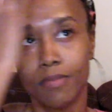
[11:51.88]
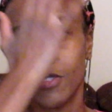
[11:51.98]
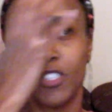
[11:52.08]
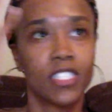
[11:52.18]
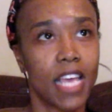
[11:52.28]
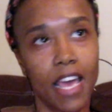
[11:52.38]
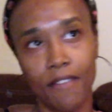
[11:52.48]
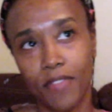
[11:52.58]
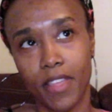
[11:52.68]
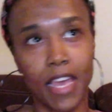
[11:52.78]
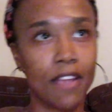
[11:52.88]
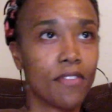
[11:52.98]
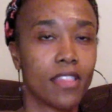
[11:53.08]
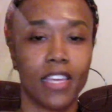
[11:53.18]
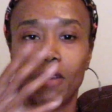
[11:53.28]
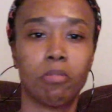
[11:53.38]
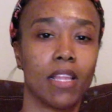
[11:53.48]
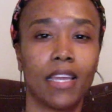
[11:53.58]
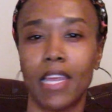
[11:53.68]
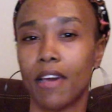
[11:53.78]
you just have everything
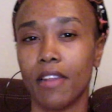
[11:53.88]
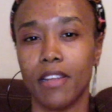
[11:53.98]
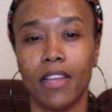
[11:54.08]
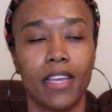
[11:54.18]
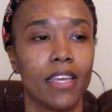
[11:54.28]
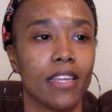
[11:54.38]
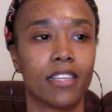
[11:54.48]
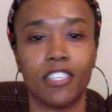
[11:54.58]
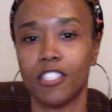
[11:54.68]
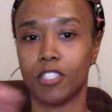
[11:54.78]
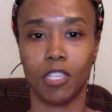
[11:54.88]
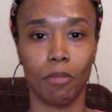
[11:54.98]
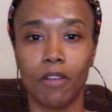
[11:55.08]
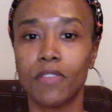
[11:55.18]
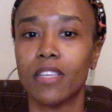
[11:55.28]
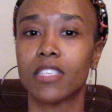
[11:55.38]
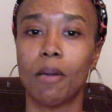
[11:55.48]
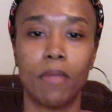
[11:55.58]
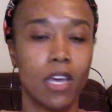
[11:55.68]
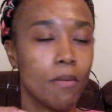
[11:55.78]
planned out in your head because your birthday's
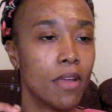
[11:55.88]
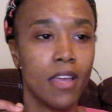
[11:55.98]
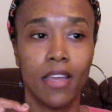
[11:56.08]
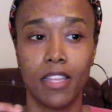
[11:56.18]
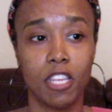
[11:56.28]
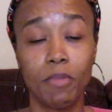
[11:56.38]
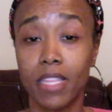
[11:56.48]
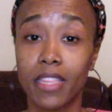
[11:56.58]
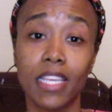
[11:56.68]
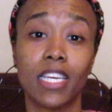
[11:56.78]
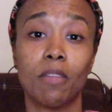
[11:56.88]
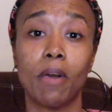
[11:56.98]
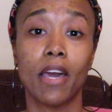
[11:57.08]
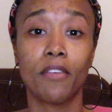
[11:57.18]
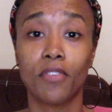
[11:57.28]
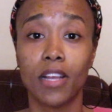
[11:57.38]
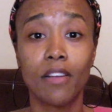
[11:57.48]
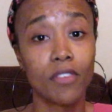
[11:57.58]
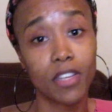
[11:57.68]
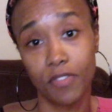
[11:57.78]
coming up. You've been thinking about it
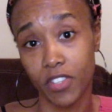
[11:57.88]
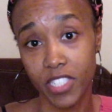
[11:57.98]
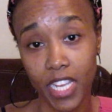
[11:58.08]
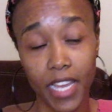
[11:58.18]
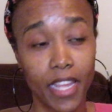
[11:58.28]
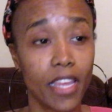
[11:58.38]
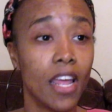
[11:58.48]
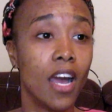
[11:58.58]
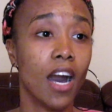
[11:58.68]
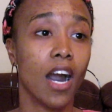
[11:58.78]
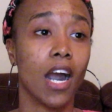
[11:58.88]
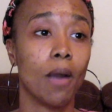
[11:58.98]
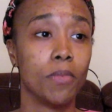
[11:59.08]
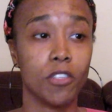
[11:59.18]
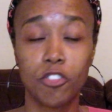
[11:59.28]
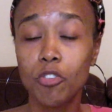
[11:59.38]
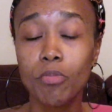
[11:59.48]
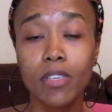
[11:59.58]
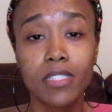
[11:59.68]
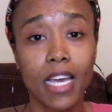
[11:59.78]
forever if you're Janet. You're
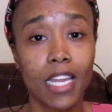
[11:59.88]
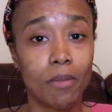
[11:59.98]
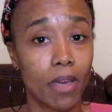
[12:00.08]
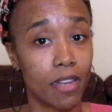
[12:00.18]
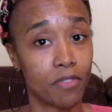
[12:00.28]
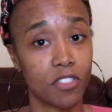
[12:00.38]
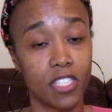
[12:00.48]
super excited about it if you're